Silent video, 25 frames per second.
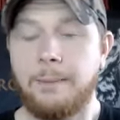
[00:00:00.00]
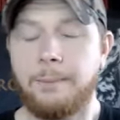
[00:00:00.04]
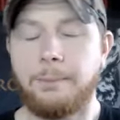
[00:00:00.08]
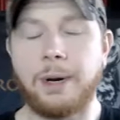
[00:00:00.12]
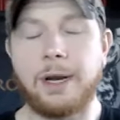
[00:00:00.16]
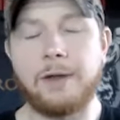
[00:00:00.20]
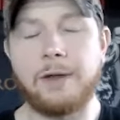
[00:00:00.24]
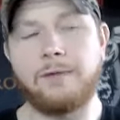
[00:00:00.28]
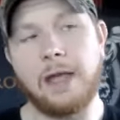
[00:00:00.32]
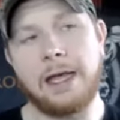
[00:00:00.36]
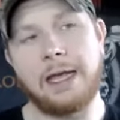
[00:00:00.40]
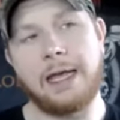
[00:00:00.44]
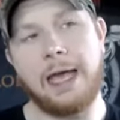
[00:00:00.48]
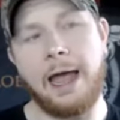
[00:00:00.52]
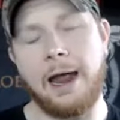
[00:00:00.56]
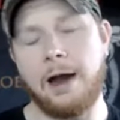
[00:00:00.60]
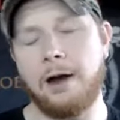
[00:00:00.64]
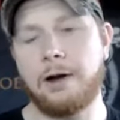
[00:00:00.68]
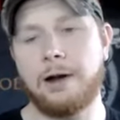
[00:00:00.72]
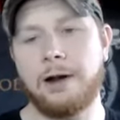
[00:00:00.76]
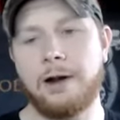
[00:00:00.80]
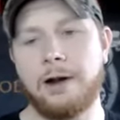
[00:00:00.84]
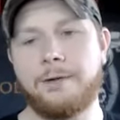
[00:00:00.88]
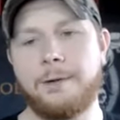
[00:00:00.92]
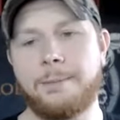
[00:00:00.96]
But if they
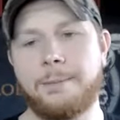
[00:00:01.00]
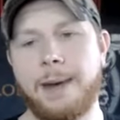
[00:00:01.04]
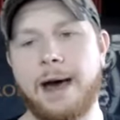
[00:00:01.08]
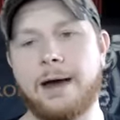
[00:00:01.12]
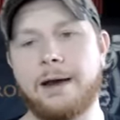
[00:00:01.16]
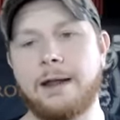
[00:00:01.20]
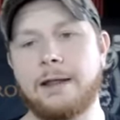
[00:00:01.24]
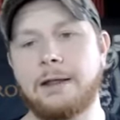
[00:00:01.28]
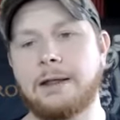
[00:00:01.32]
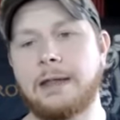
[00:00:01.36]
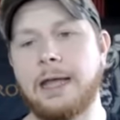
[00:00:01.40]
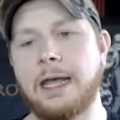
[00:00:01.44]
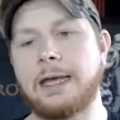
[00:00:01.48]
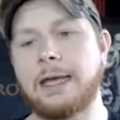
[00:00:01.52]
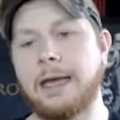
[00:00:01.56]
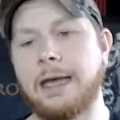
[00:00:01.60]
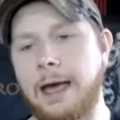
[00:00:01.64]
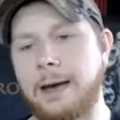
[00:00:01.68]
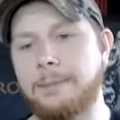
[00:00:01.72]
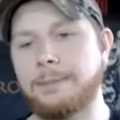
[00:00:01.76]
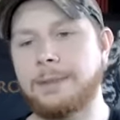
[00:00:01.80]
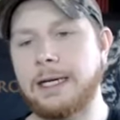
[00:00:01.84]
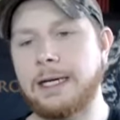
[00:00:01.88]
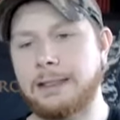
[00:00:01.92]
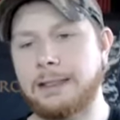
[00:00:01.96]
cared enough about it, they
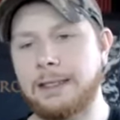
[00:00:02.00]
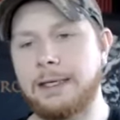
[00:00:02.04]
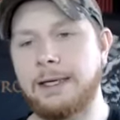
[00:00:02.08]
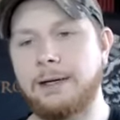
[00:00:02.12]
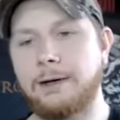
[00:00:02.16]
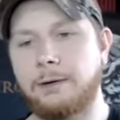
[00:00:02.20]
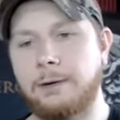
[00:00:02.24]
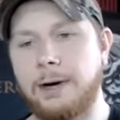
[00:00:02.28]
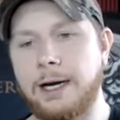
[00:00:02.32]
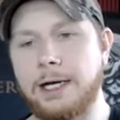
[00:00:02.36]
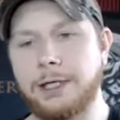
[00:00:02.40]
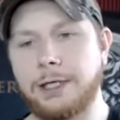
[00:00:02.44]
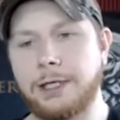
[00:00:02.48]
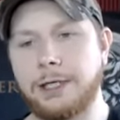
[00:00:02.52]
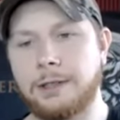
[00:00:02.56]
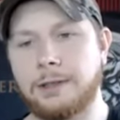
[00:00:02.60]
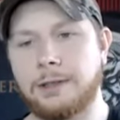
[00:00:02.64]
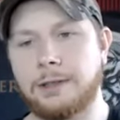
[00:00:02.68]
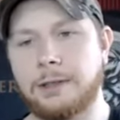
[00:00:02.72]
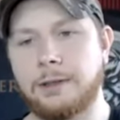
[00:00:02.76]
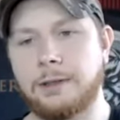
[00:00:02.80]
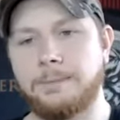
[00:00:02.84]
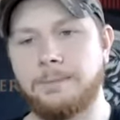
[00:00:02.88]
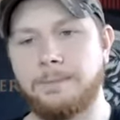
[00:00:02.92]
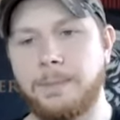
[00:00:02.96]
kept at the
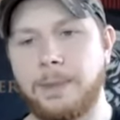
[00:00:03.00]
iterations.